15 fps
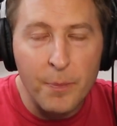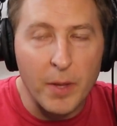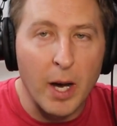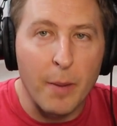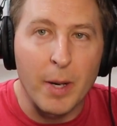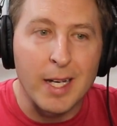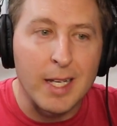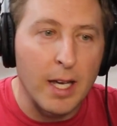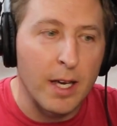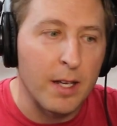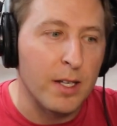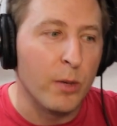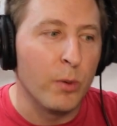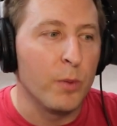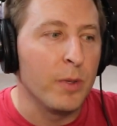Um,
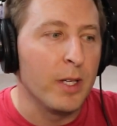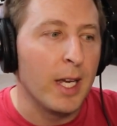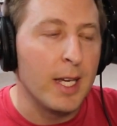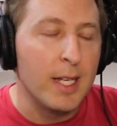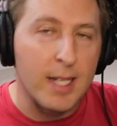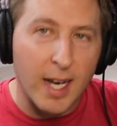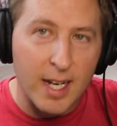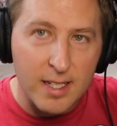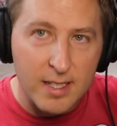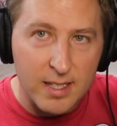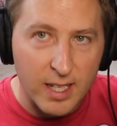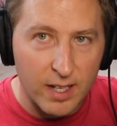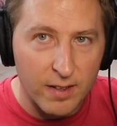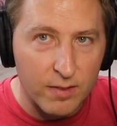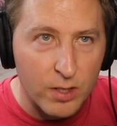again, it would be a nice
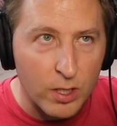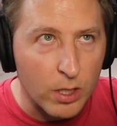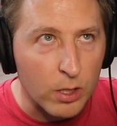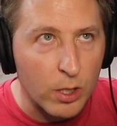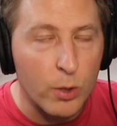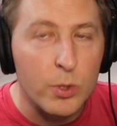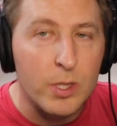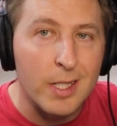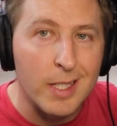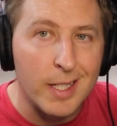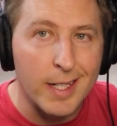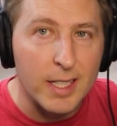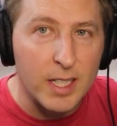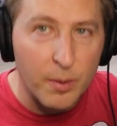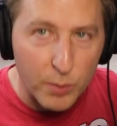kind of close
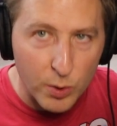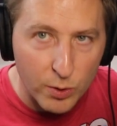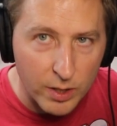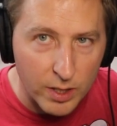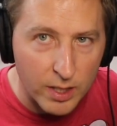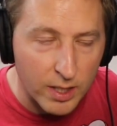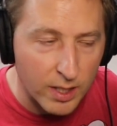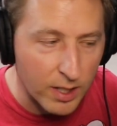knit community